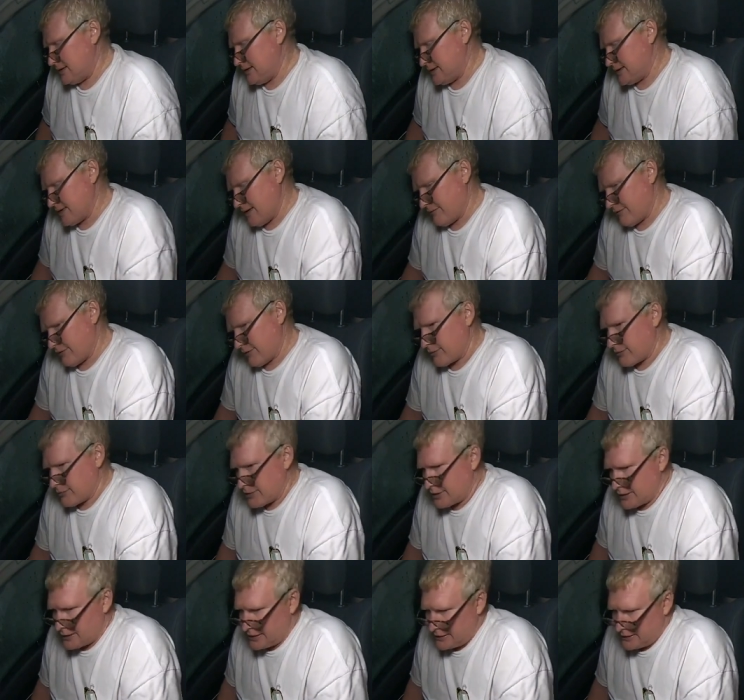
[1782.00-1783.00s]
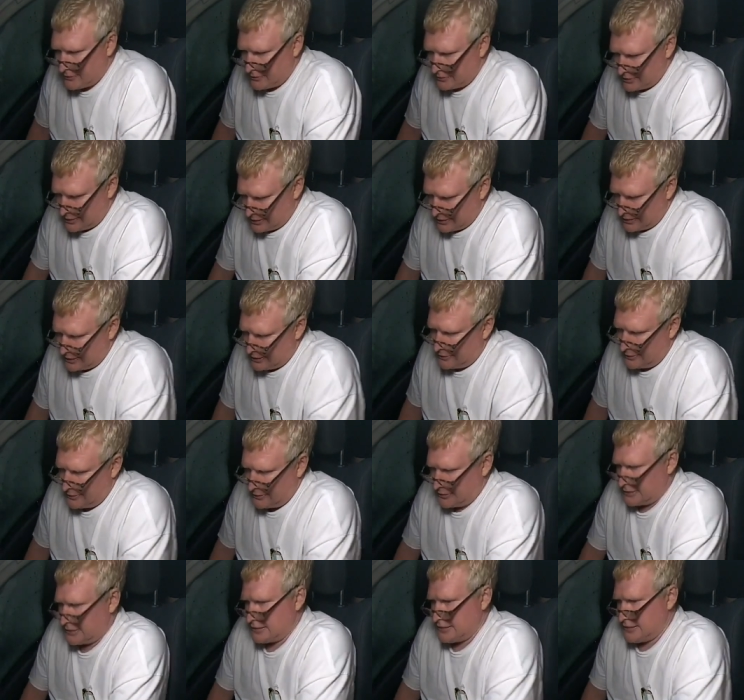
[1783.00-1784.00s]
he's having a really, really
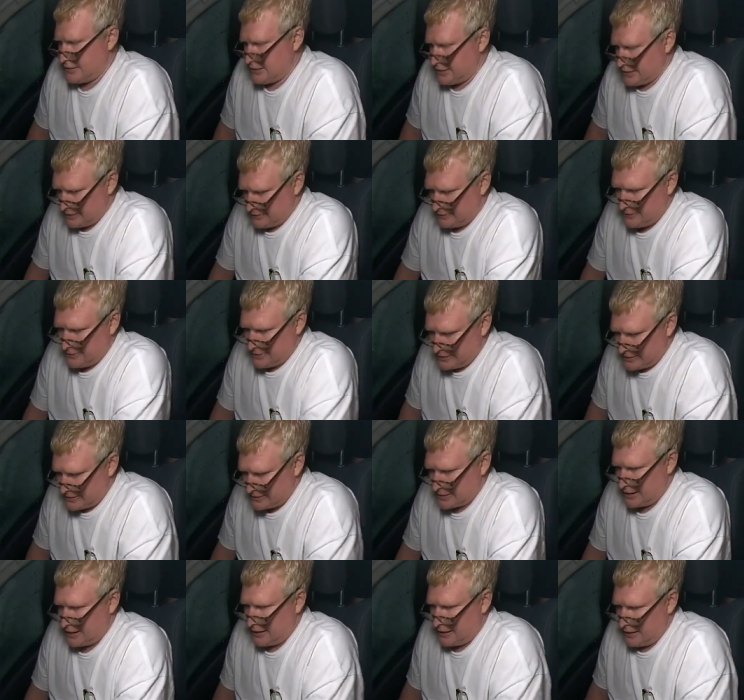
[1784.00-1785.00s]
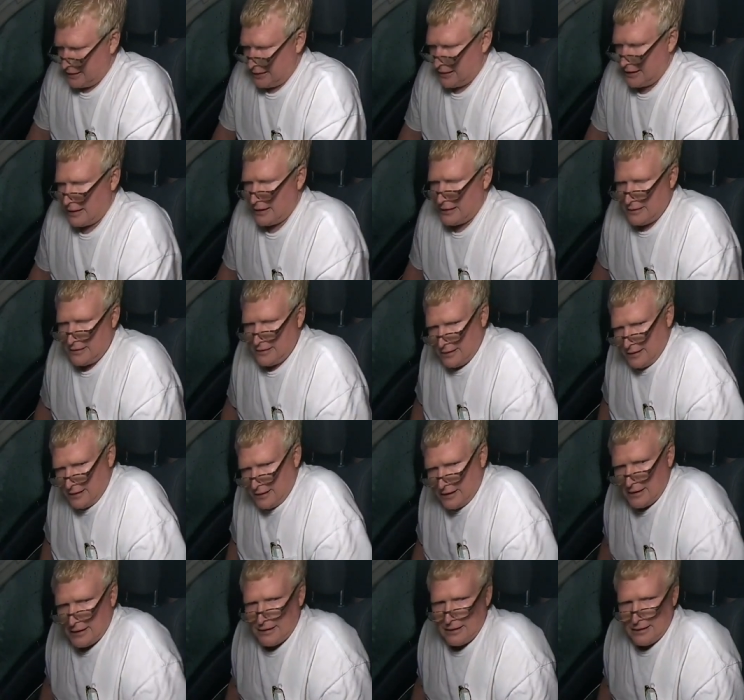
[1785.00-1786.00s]
hard time. He's got a lot,
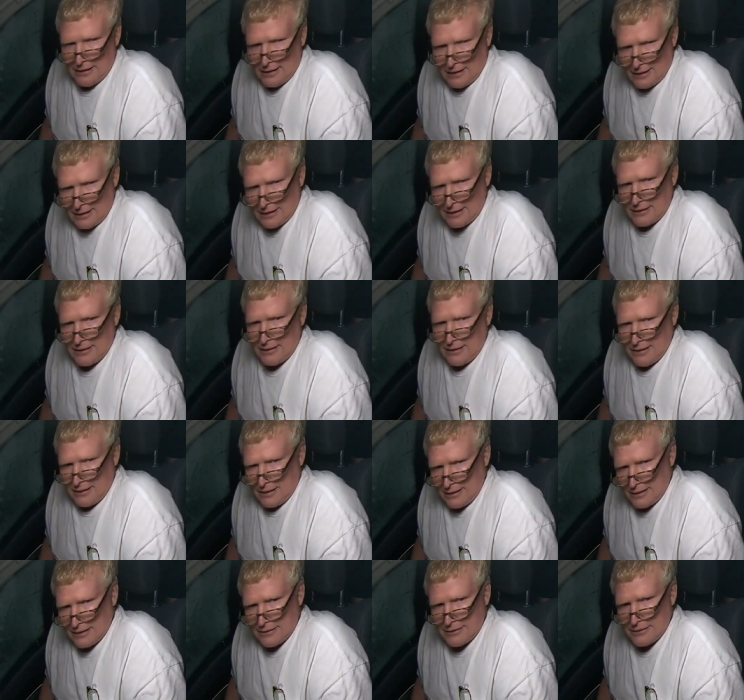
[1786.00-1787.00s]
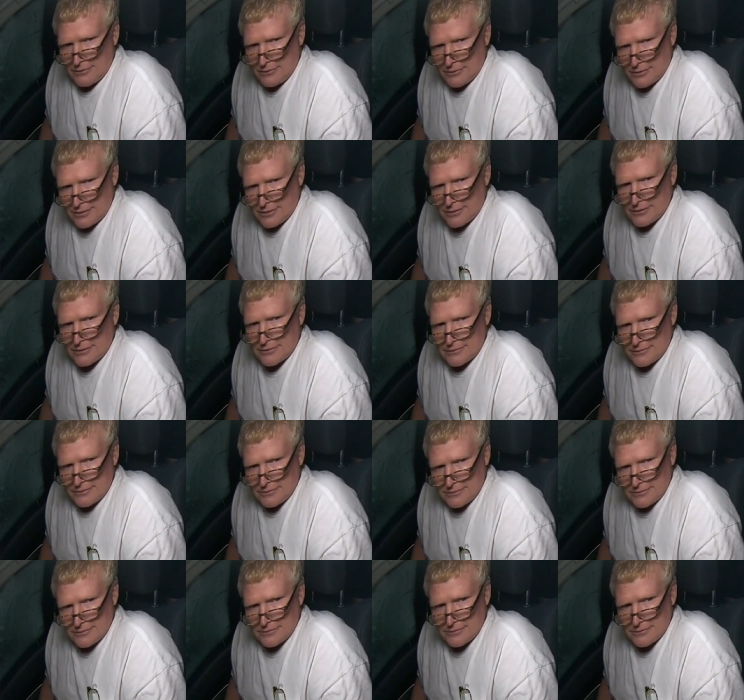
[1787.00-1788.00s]
lot, lot, lot going
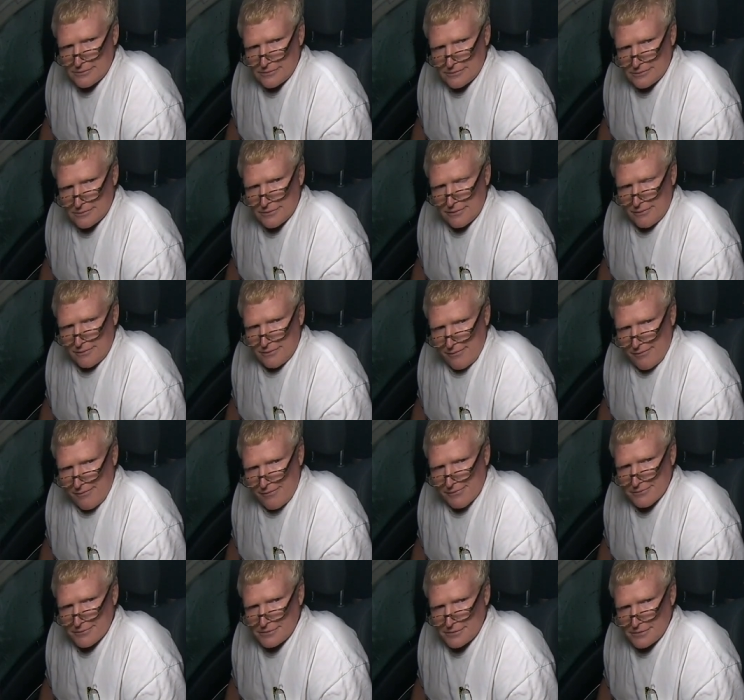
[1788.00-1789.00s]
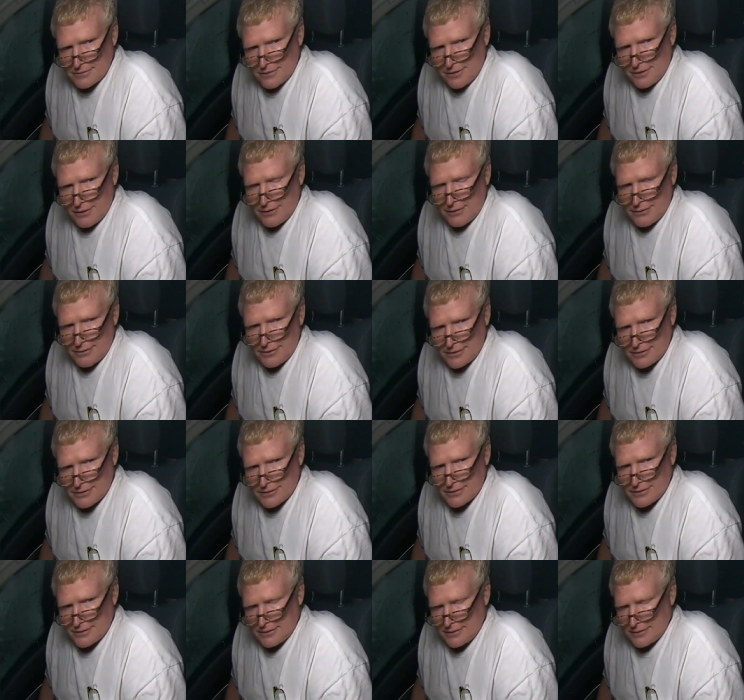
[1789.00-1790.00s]
on. Okay. you know,
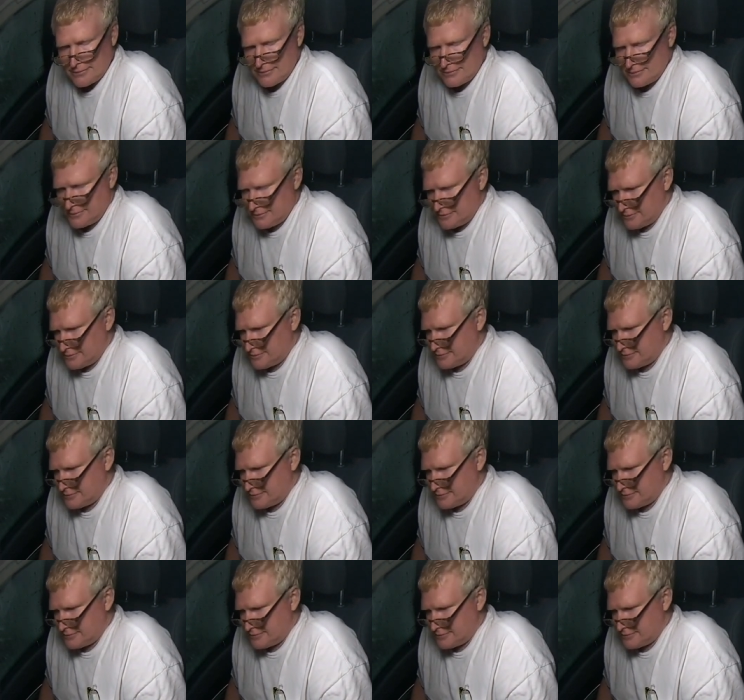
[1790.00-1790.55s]
he's um,